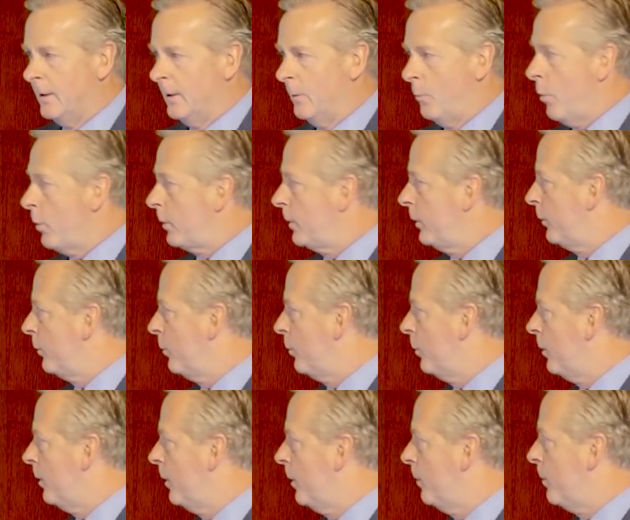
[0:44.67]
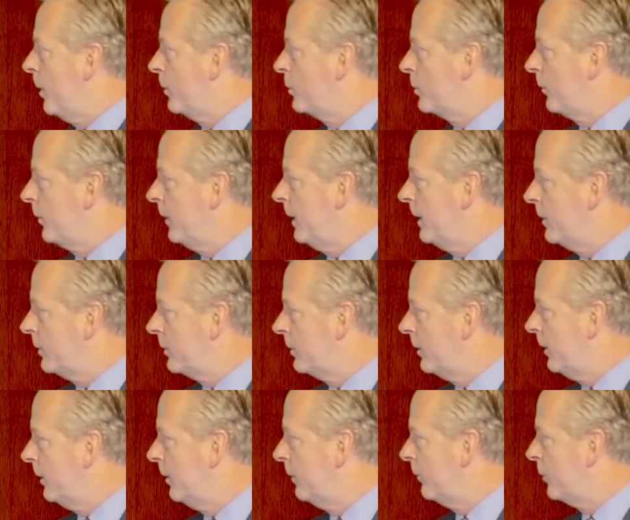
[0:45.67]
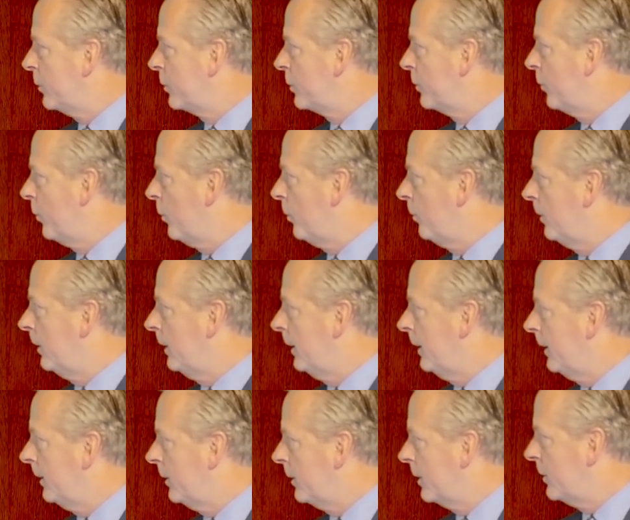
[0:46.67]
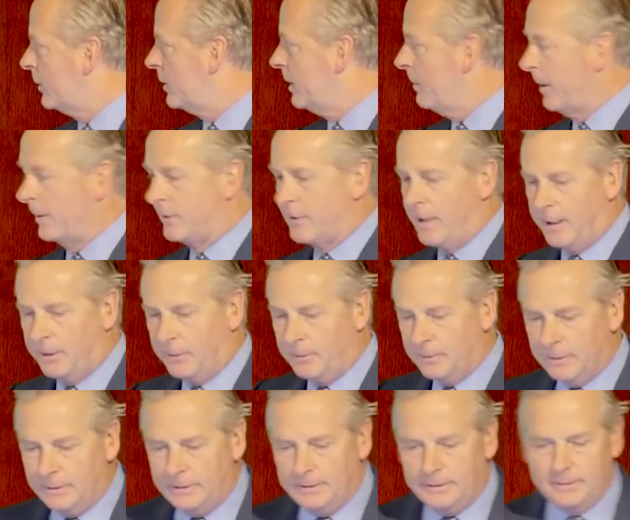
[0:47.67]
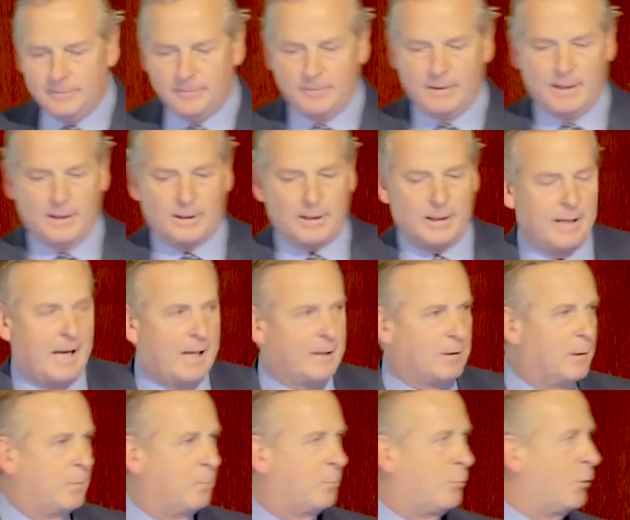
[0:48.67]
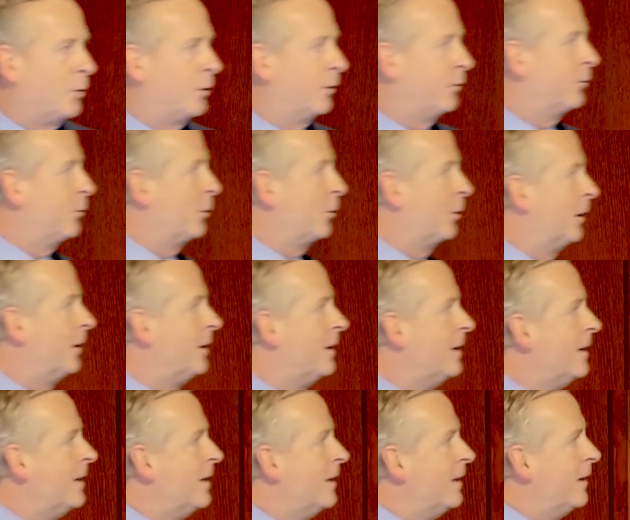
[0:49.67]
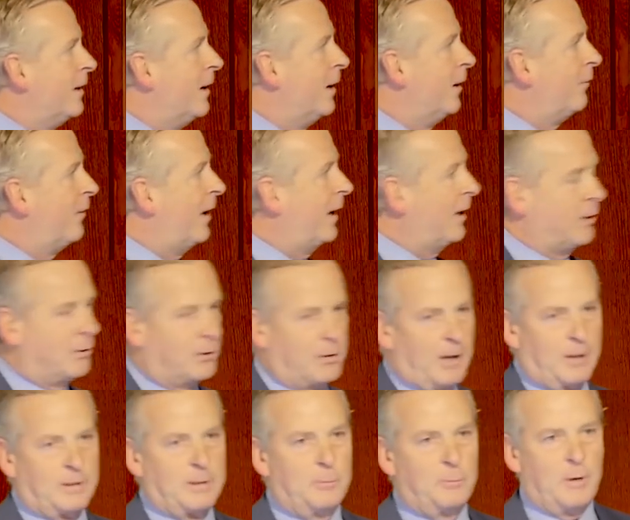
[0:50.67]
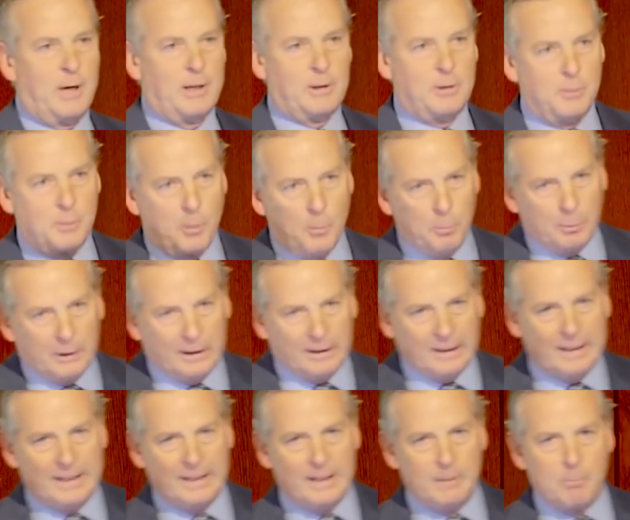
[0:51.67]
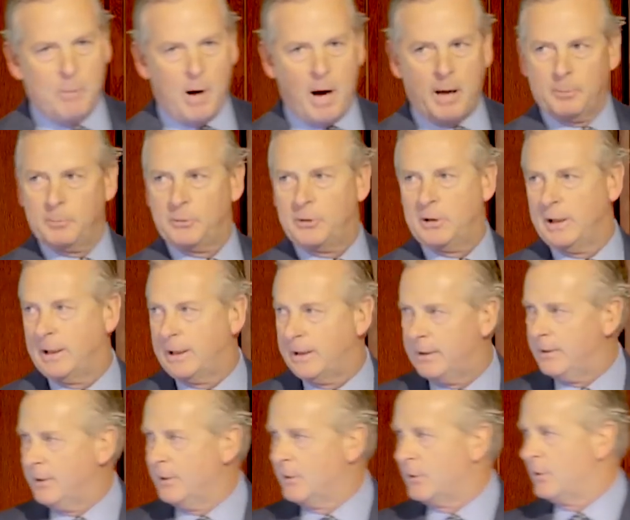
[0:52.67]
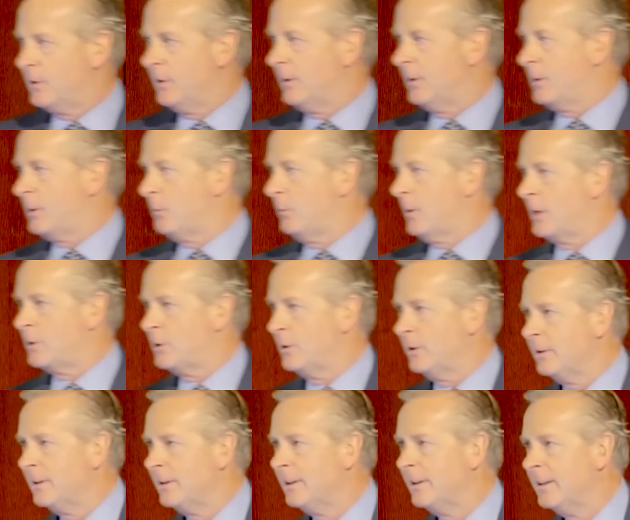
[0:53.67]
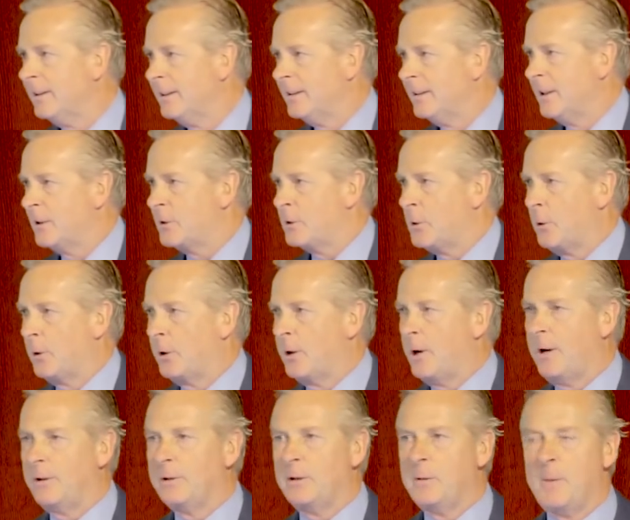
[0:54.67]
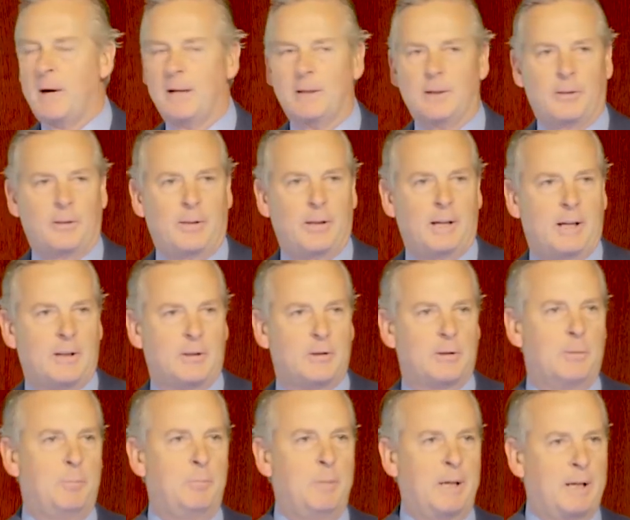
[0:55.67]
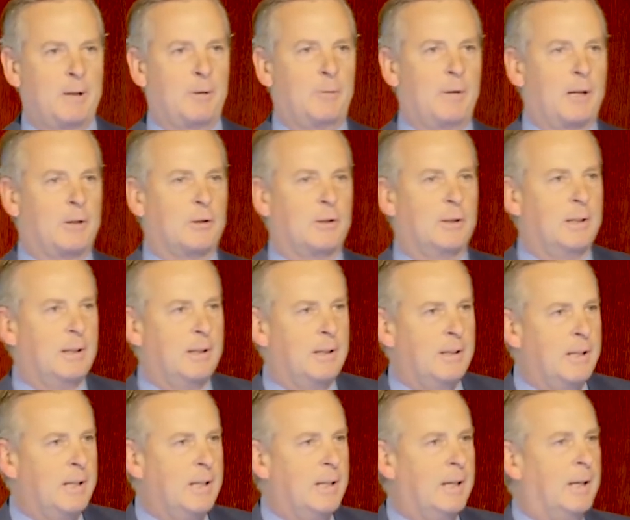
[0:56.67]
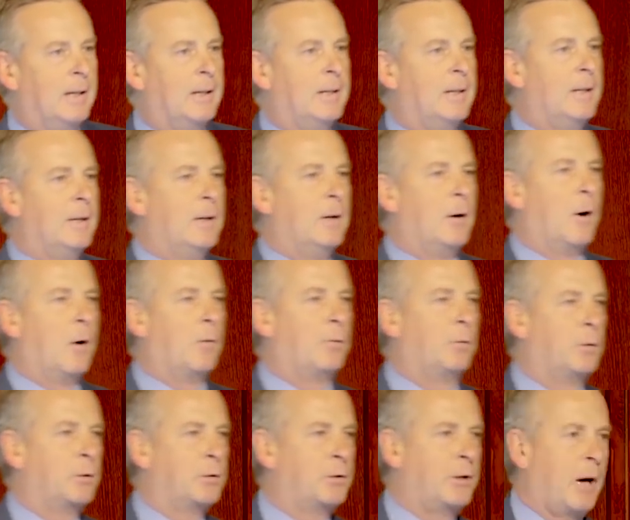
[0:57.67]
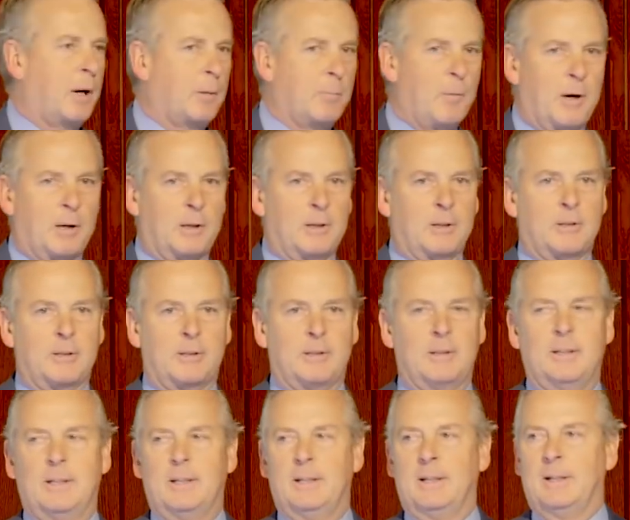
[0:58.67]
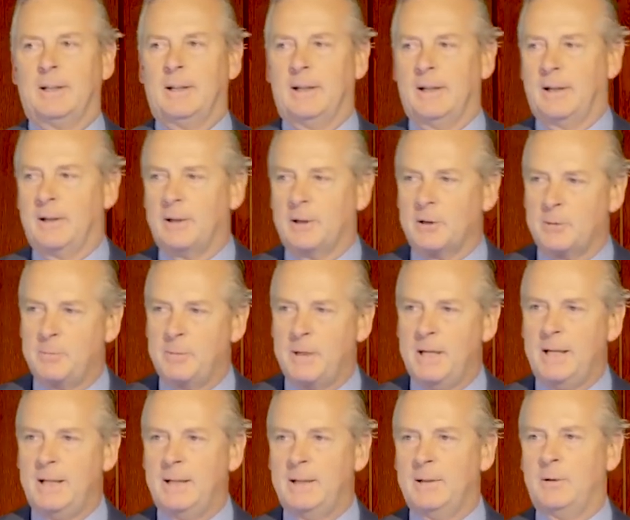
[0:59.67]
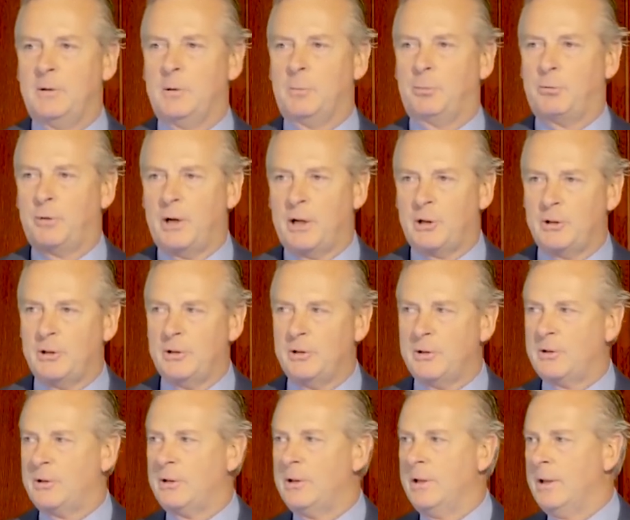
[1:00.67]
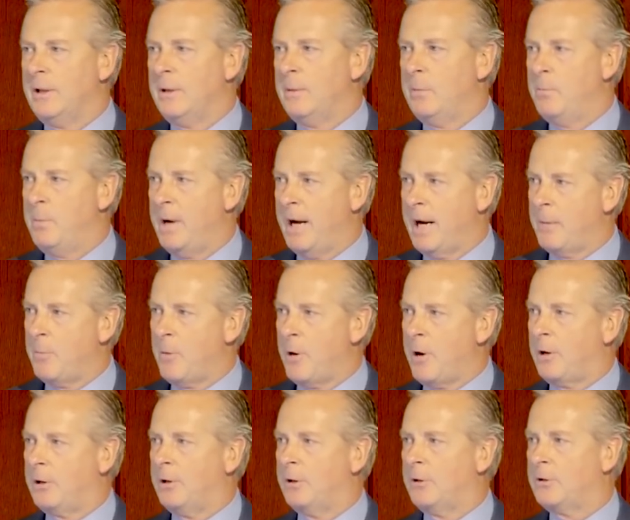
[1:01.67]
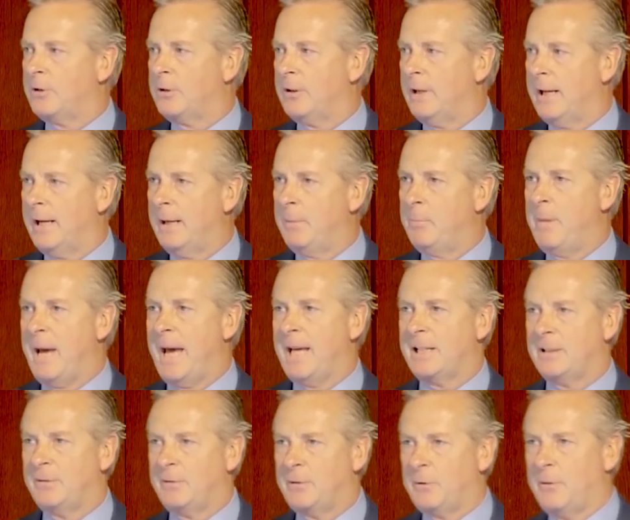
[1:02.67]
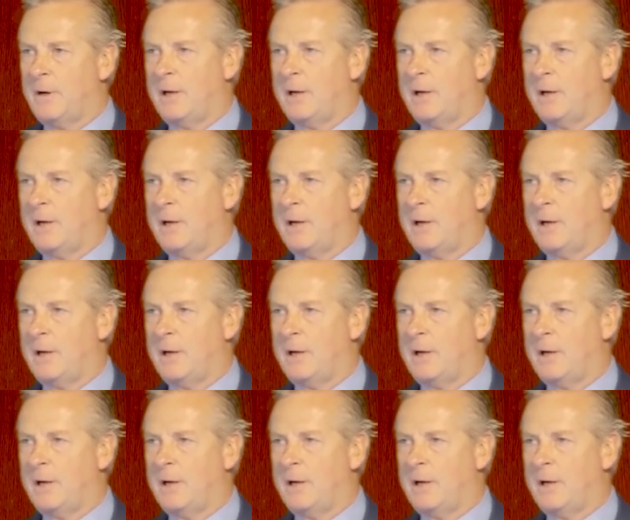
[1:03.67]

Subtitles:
walk you through a bunch of things. First of all, you can see my title, Excellent Points for Value Stocks. I'm trying to completely bottom tick this correction that's going on. You might not think it's a big correction in the overall stock markets. There's been depressions, bear markets, and massive